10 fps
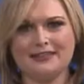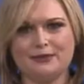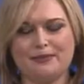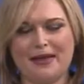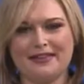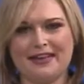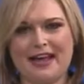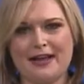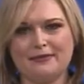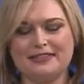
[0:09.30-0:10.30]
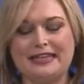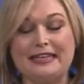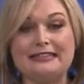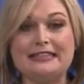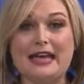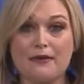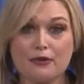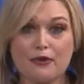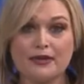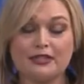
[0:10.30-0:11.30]
with Petland Iowa City, and today we're going to
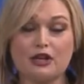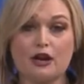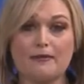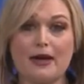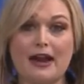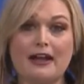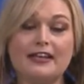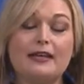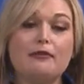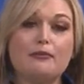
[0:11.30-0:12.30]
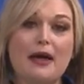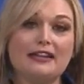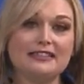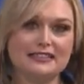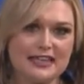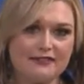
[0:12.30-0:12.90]
talk about how to keep your pets safe